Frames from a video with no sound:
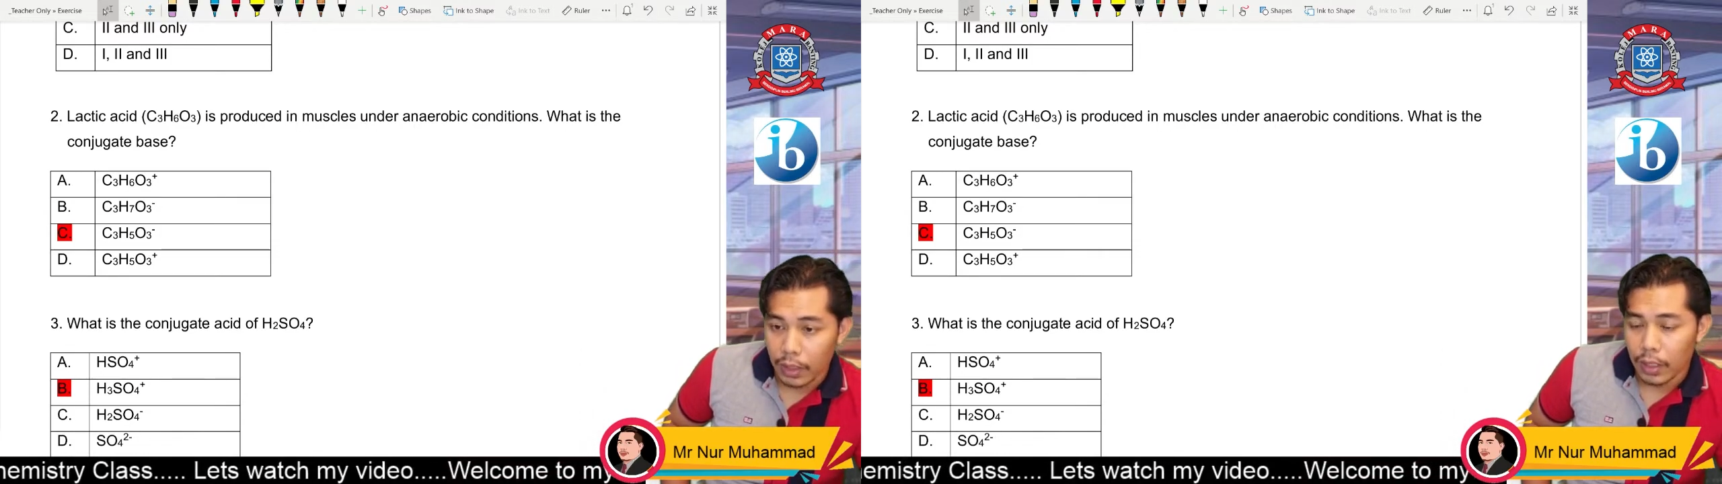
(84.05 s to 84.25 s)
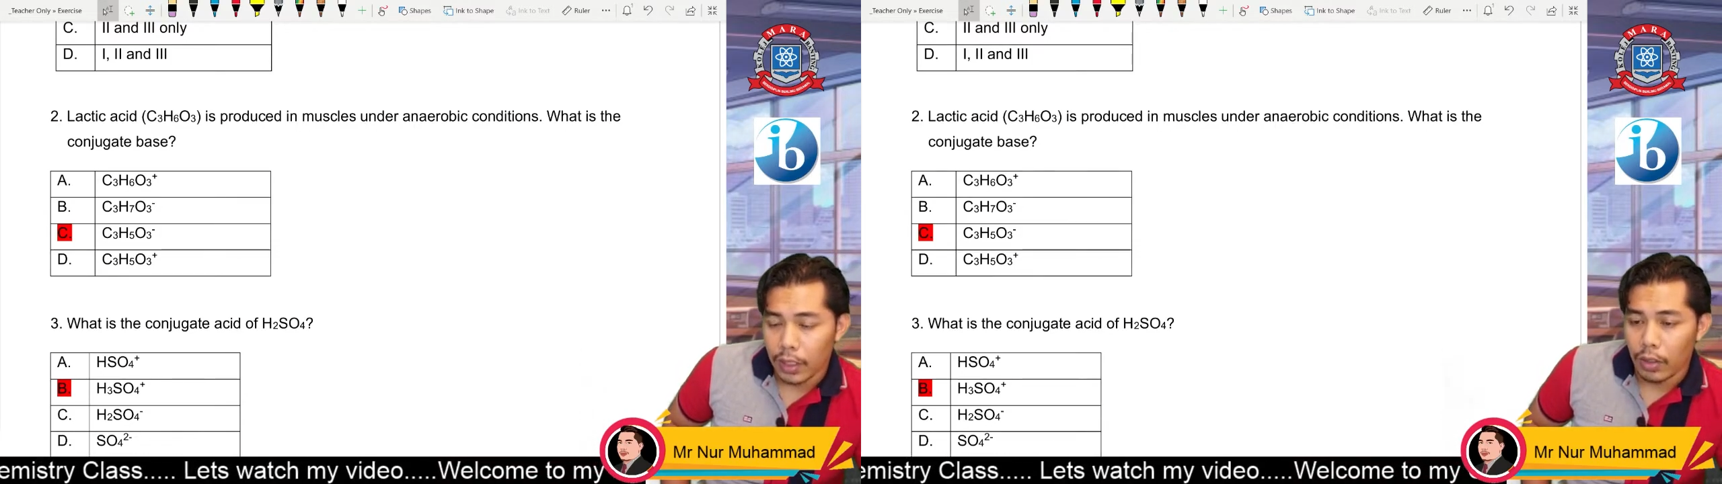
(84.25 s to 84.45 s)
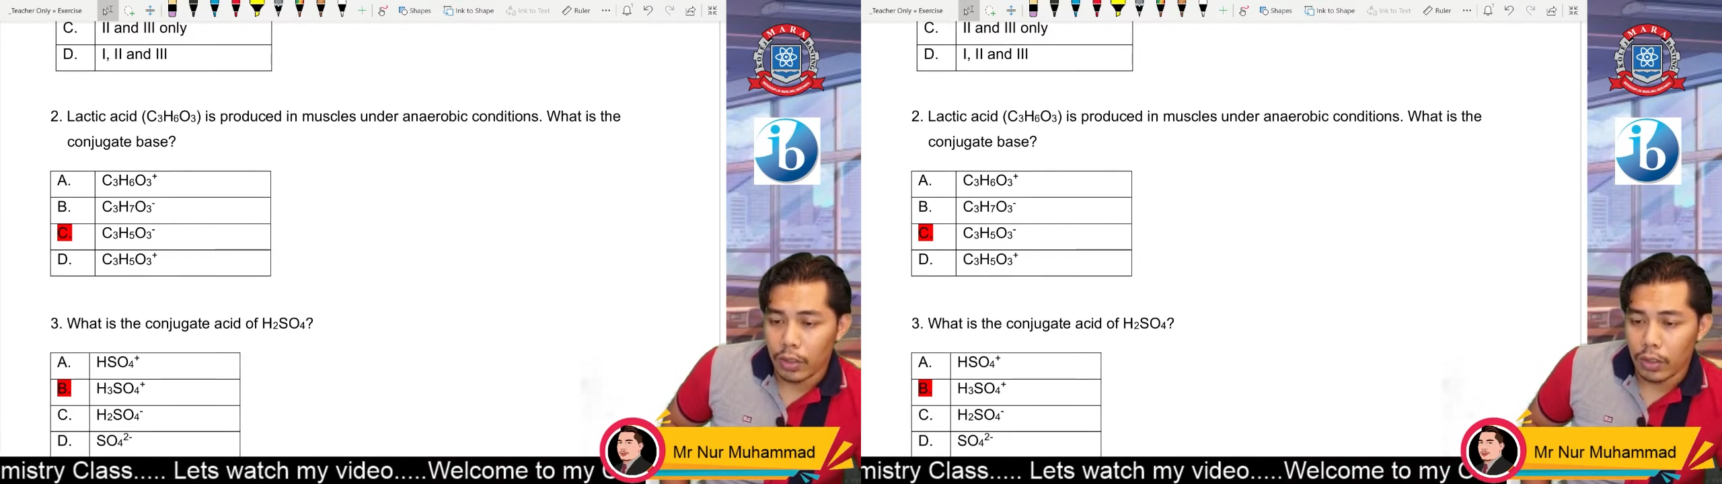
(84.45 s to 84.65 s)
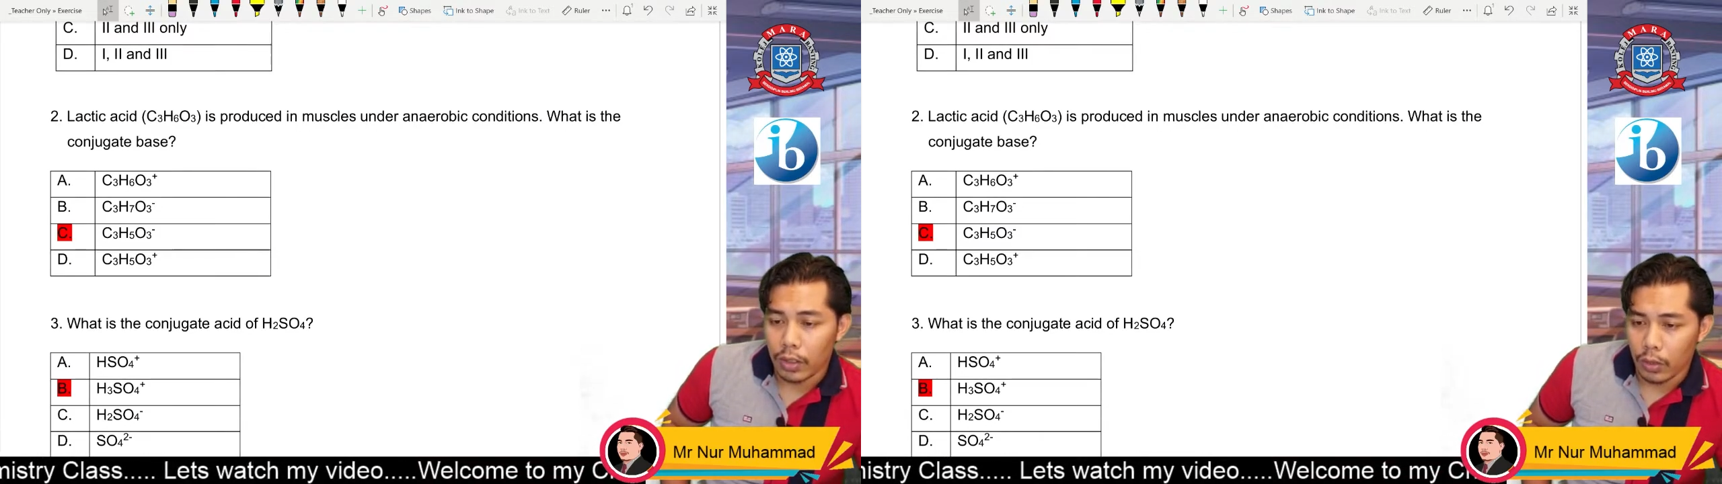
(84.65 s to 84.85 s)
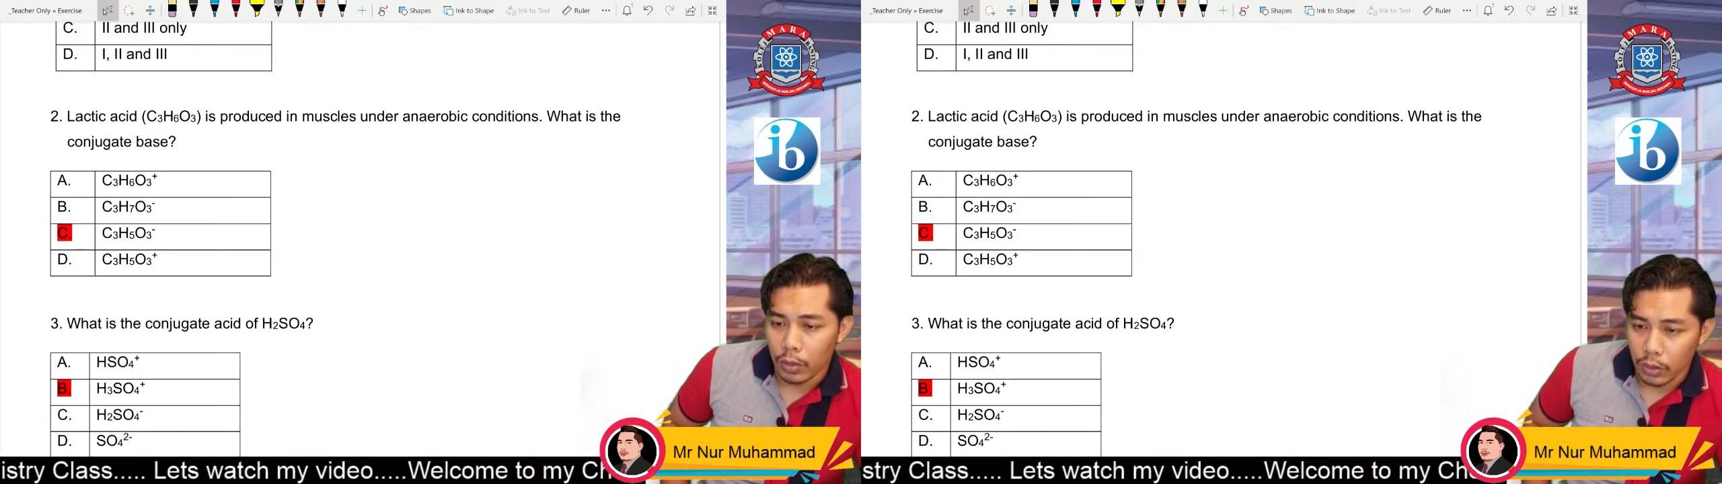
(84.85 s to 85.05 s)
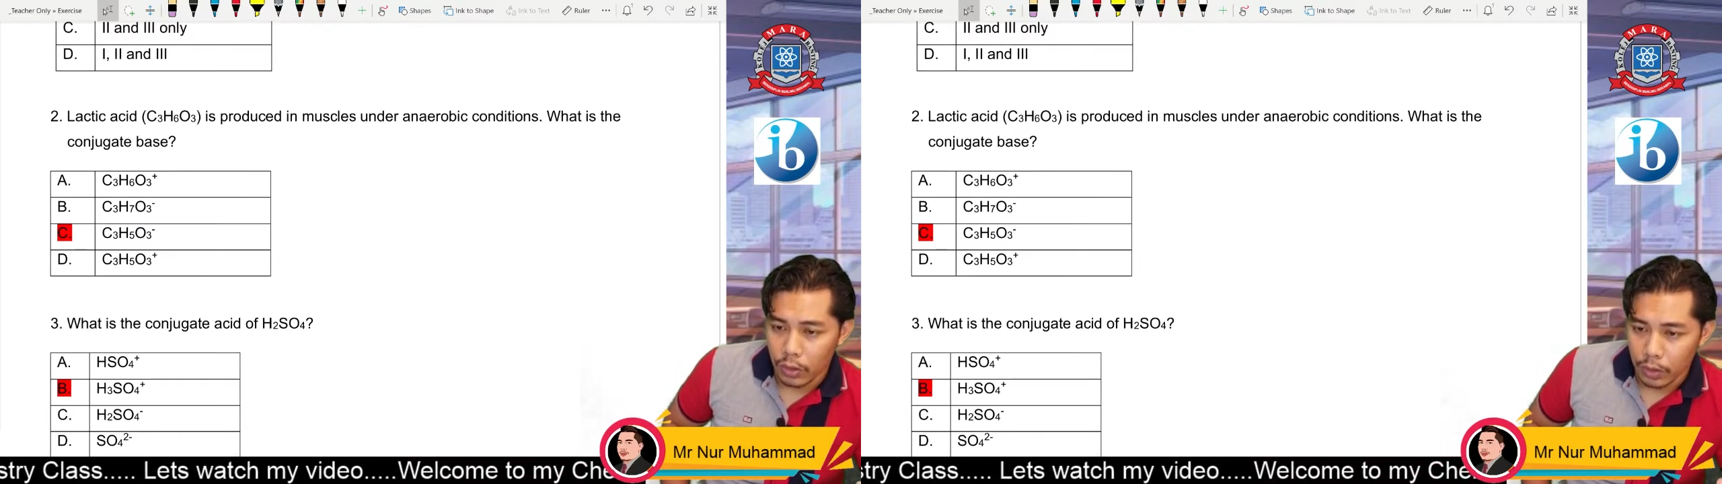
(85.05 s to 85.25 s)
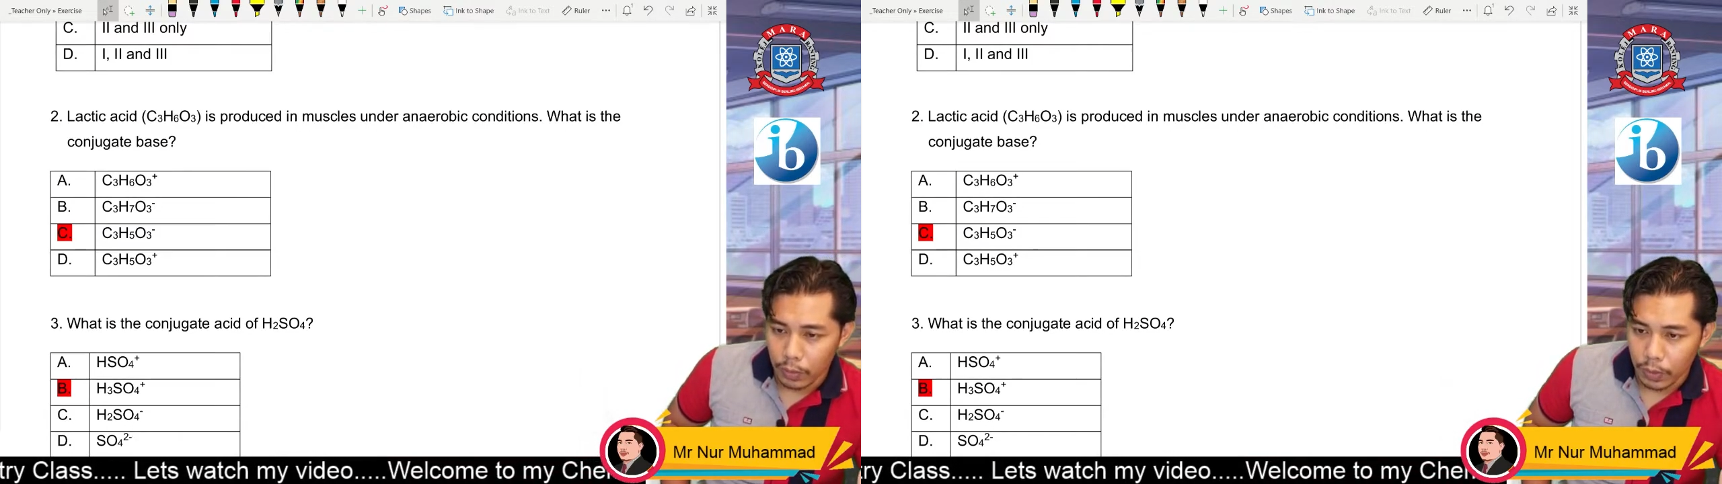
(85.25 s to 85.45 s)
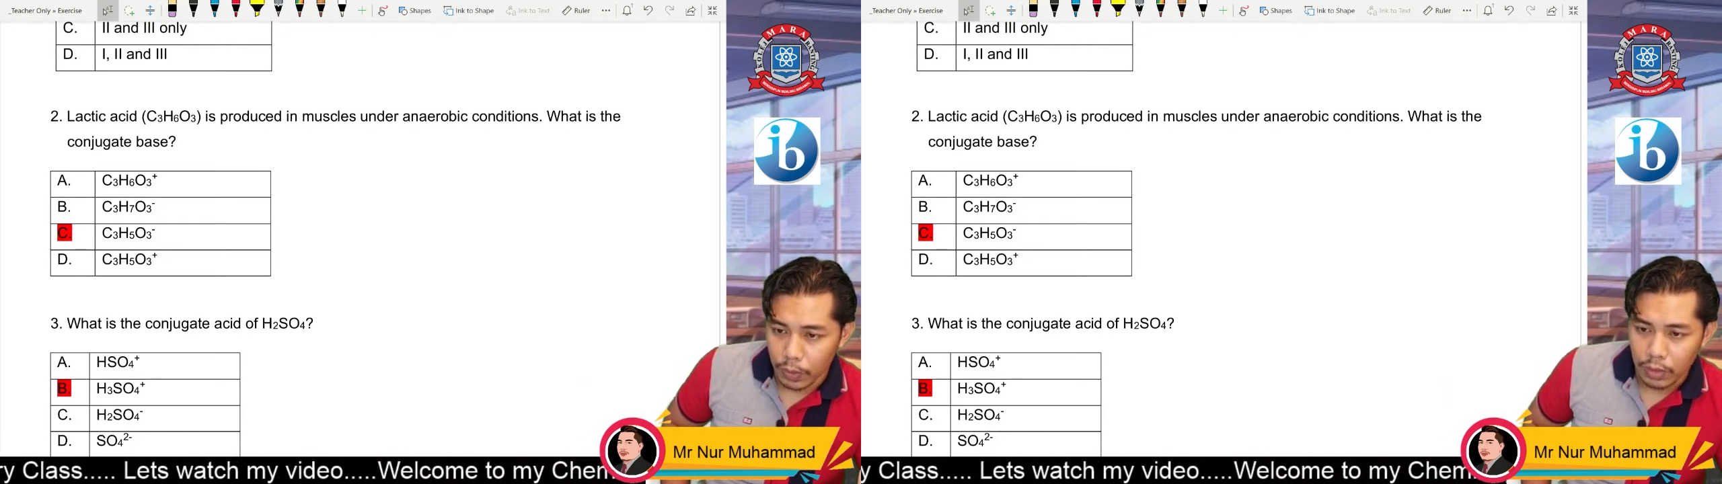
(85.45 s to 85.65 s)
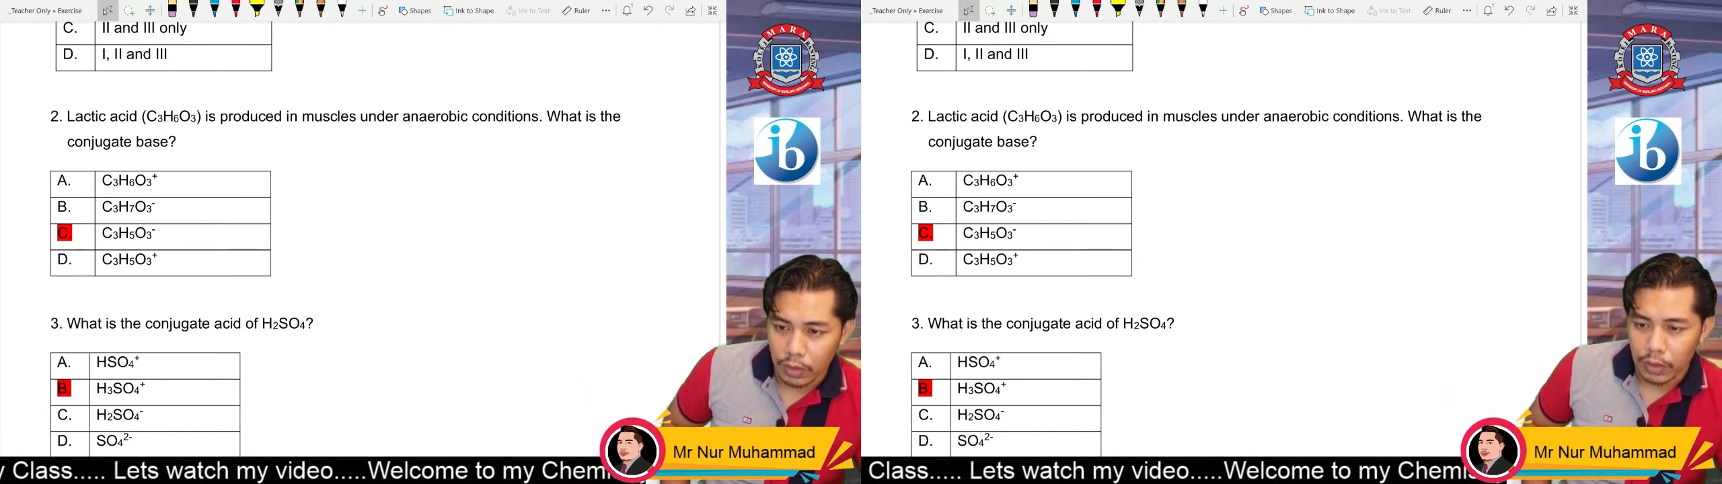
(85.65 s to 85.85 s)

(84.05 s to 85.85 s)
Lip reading: Okay, conjugate base.